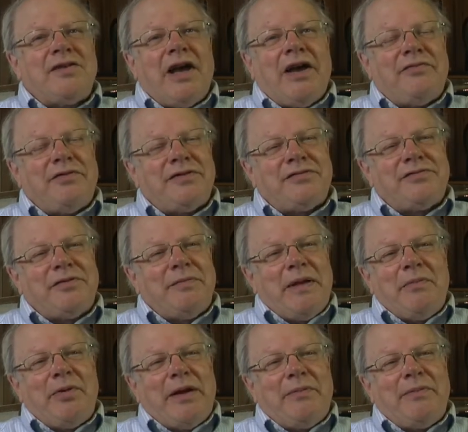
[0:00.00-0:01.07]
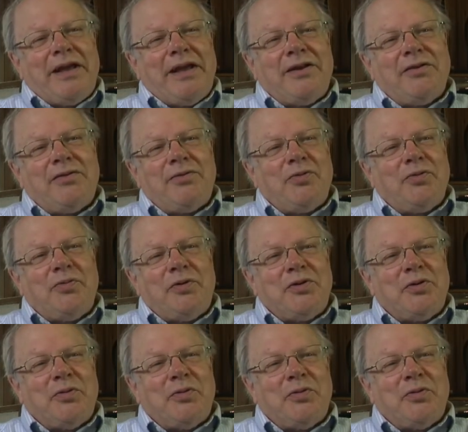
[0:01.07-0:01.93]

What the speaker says: office from Abraham Lincoln through Woodrow